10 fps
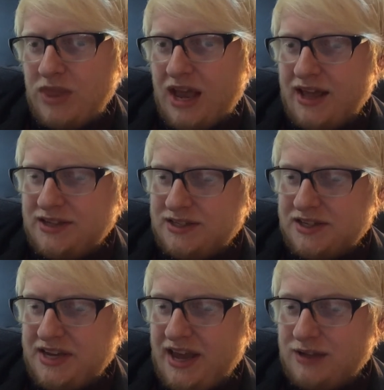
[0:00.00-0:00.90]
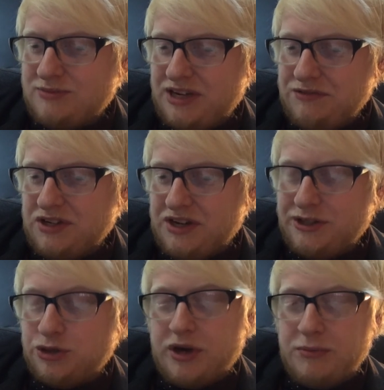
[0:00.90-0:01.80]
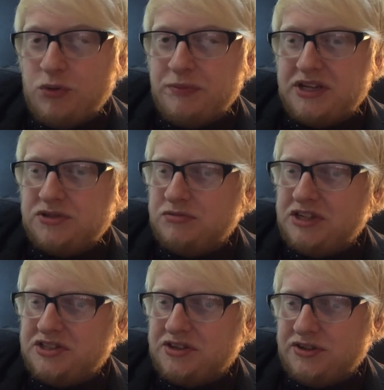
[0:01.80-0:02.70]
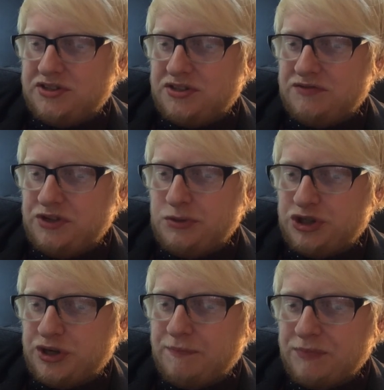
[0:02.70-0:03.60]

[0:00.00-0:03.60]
and uh, yeah, I'm definitely going to try more beers from these guys in the future.